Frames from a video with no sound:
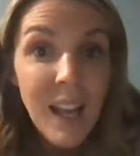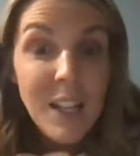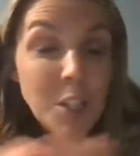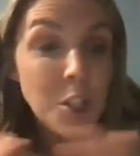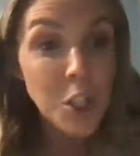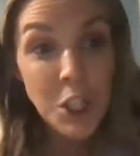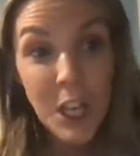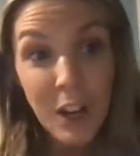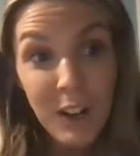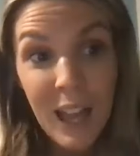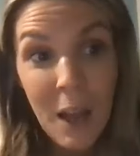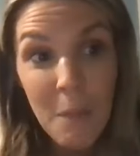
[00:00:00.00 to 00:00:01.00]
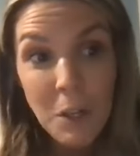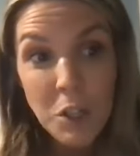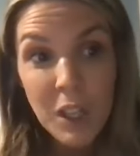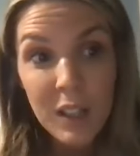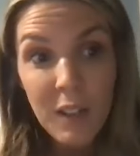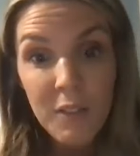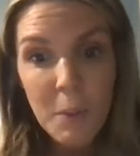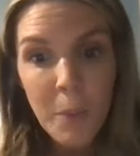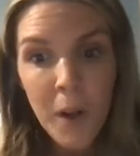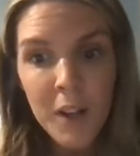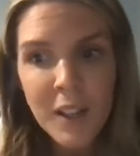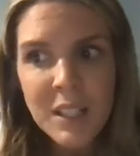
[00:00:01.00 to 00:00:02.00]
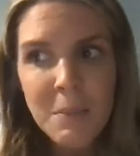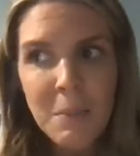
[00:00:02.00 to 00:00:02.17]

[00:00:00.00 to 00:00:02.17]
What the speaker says: and just sharing how much they love the product,